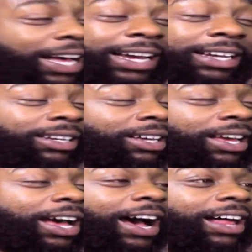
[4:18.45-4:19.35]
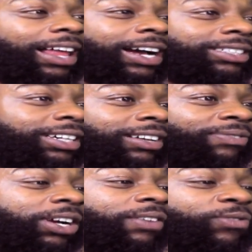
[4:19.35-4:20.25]
Cause like I
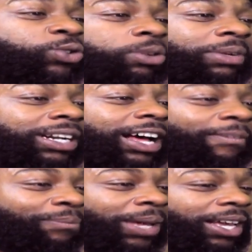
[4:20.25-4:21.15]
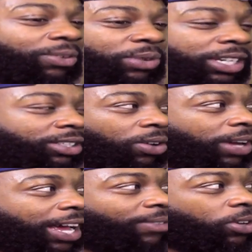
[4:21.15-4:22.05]
said, very few women that I've met really
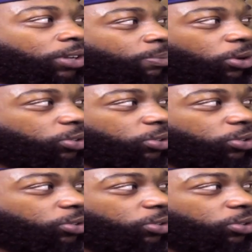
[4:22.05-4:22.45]
don't have no